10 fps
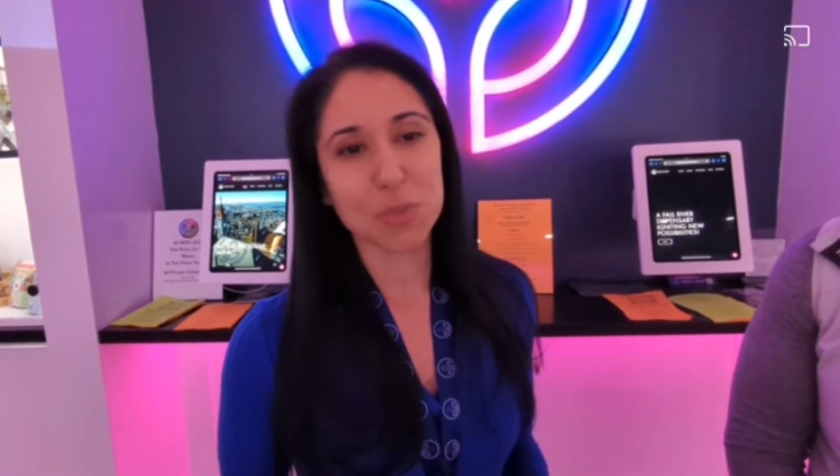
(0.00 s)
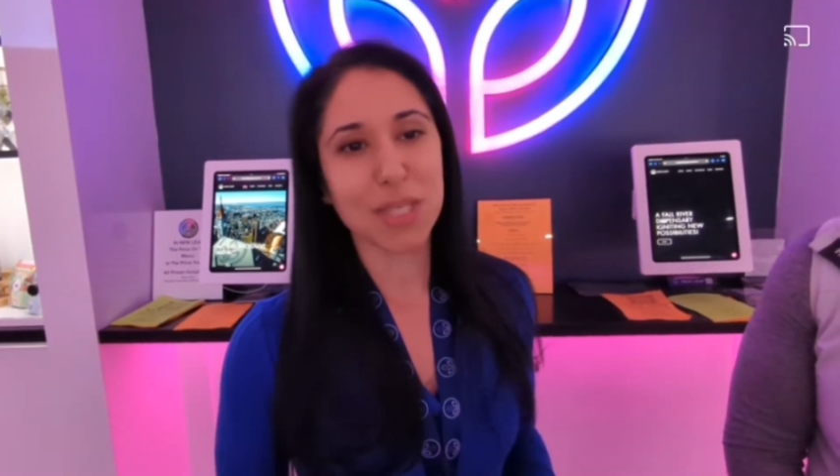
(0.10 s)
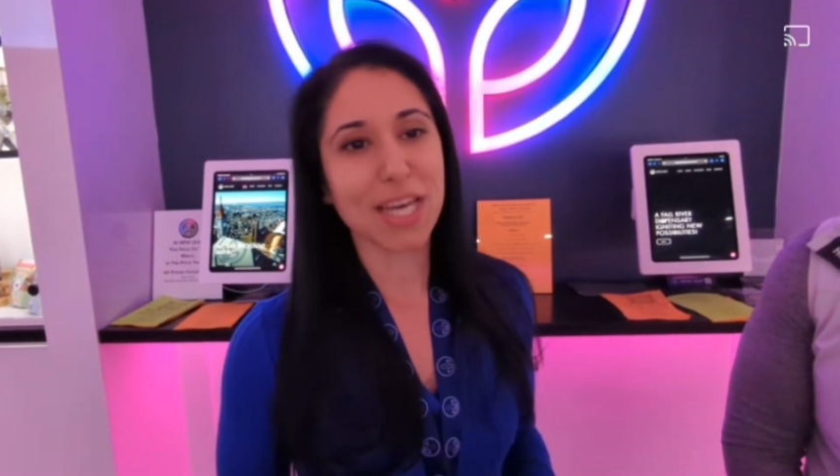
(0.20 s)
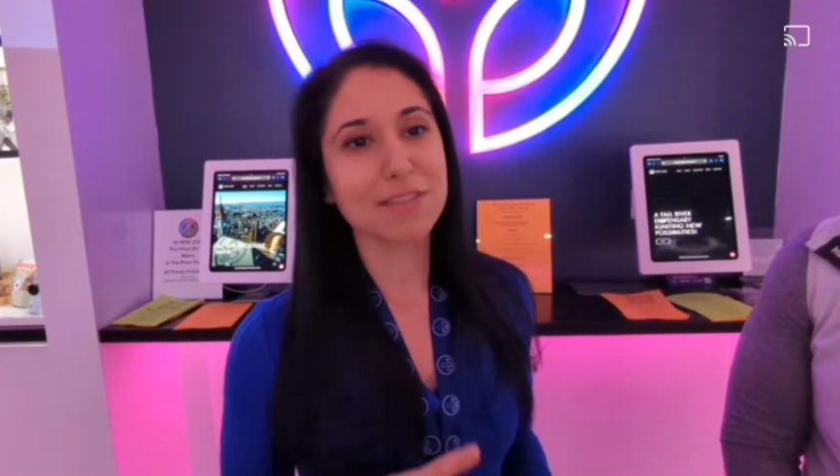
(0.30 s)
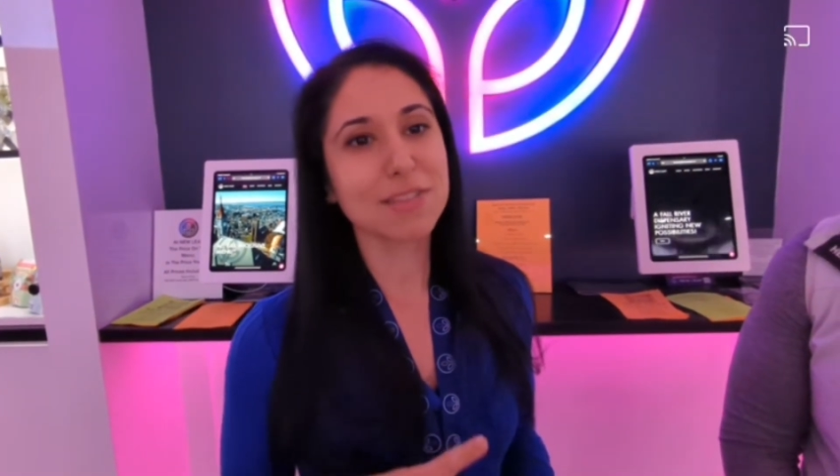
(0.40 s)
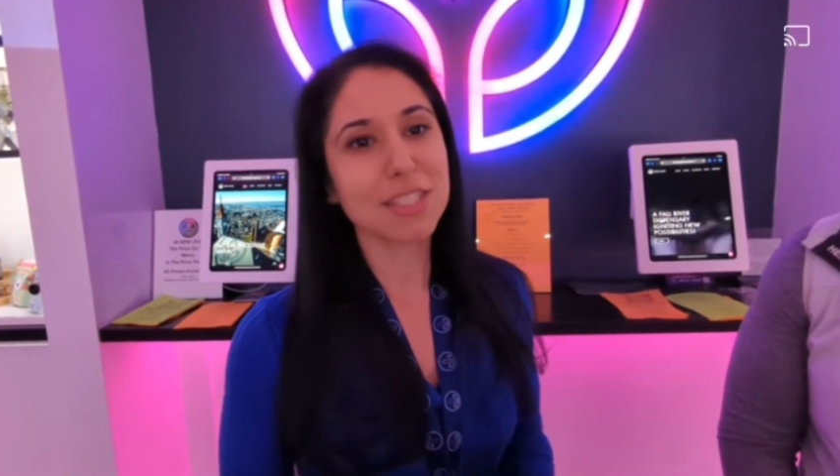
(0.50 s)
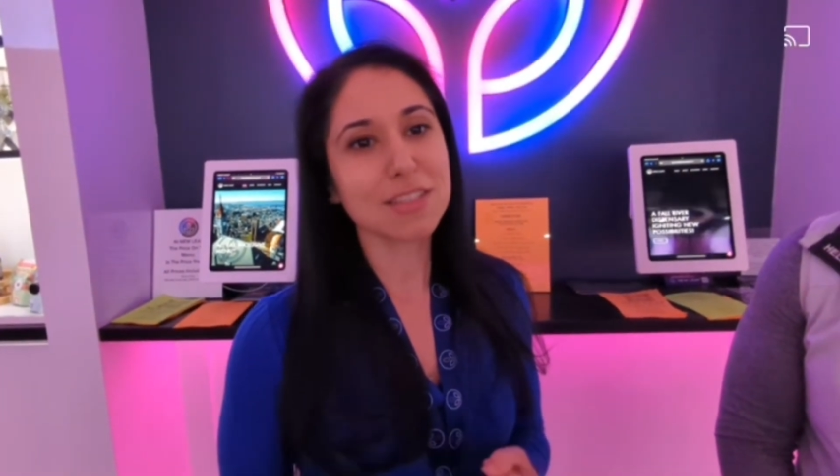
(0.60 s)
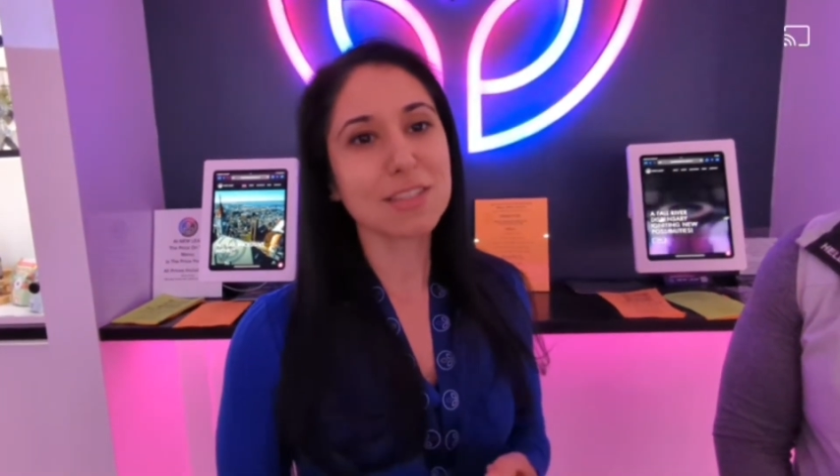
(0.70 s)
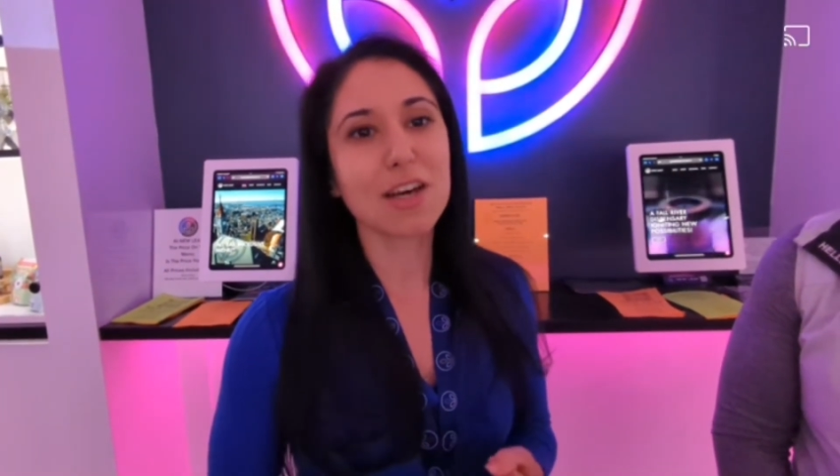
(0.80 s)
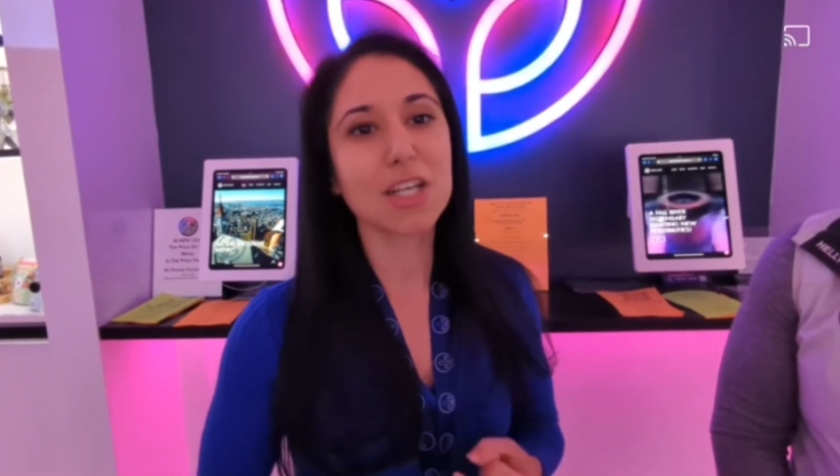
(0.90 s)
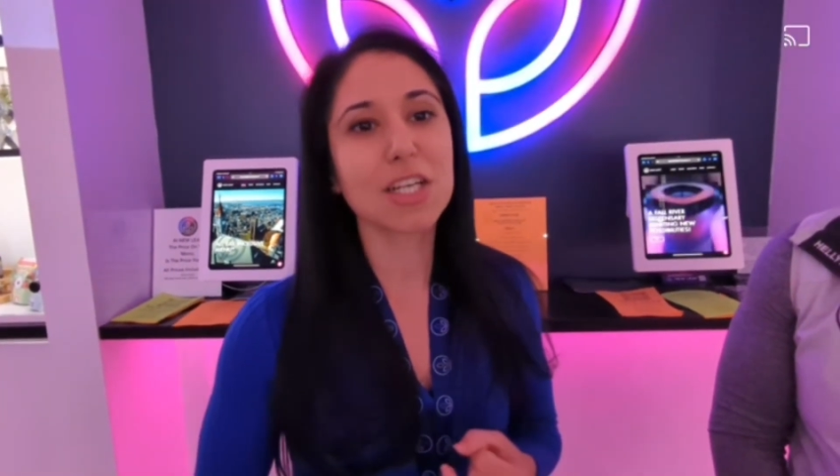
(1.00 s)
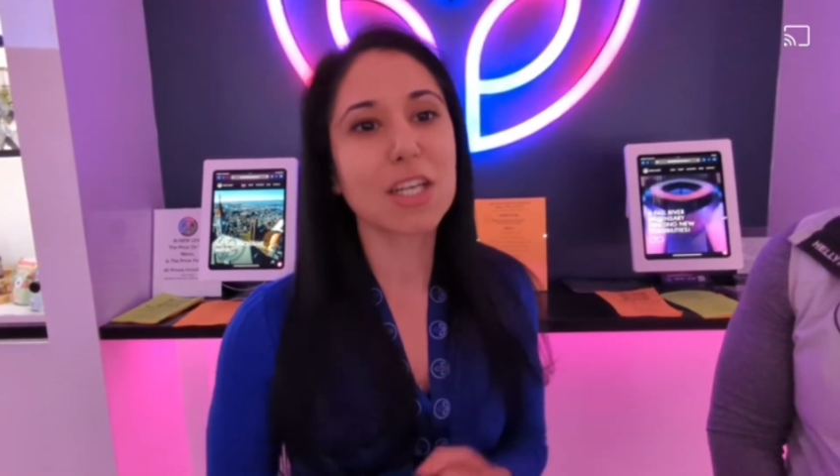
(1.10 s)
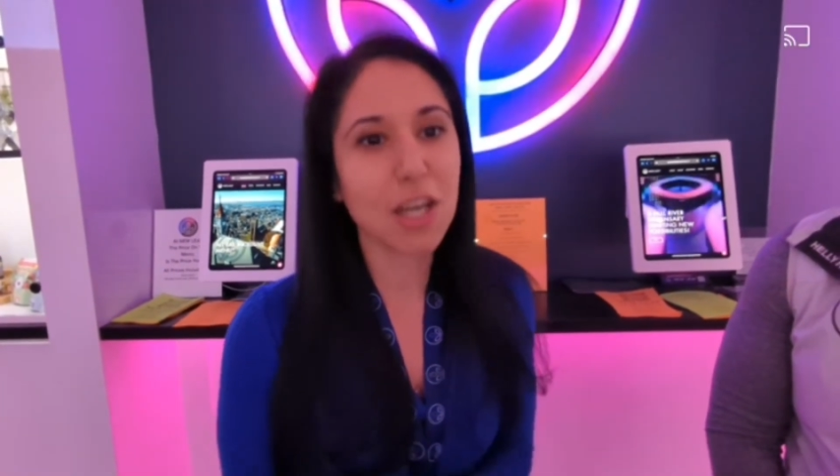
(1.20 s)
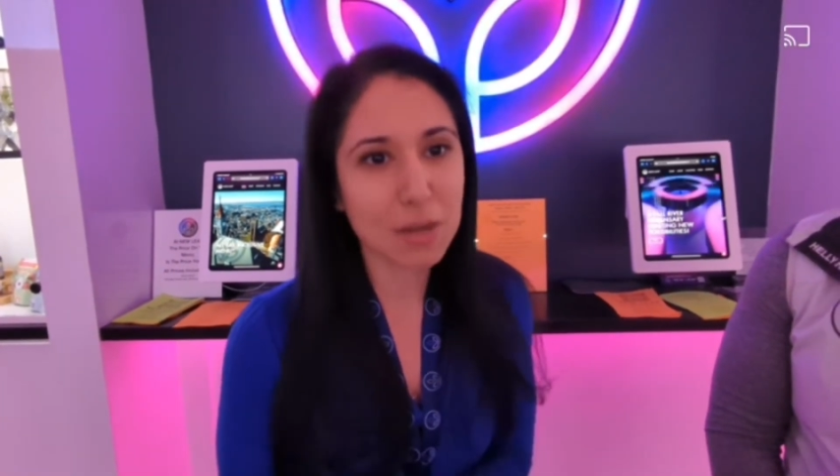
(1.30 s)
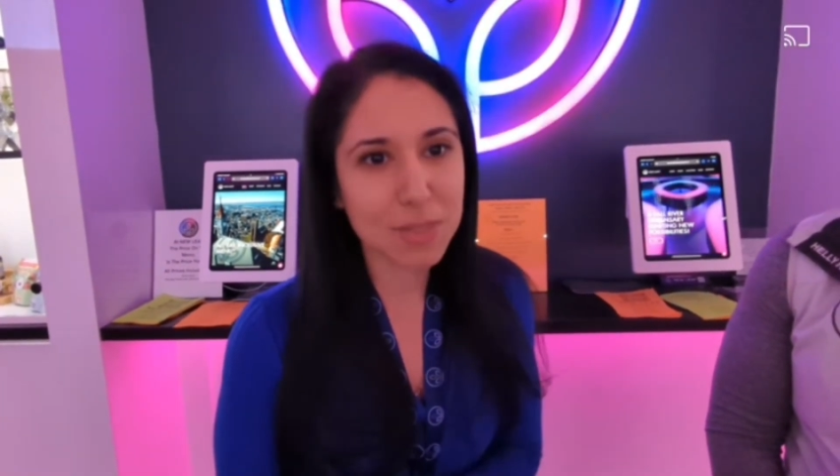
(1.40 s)
We have deals on
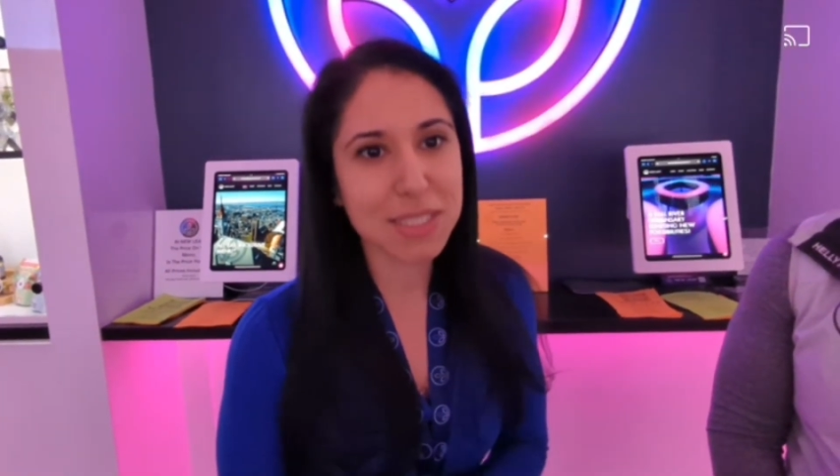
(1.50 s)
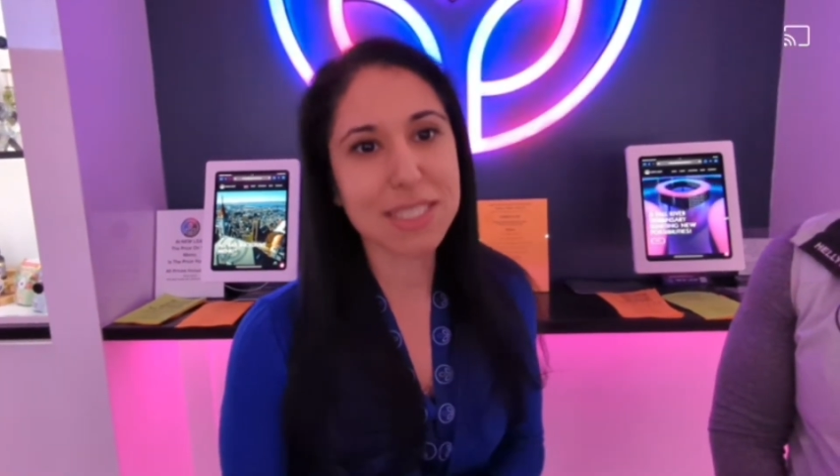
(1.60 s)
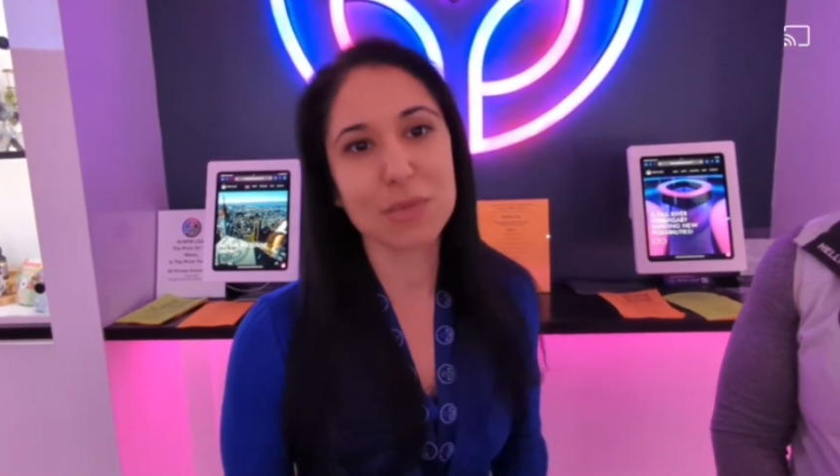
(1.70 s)
gummies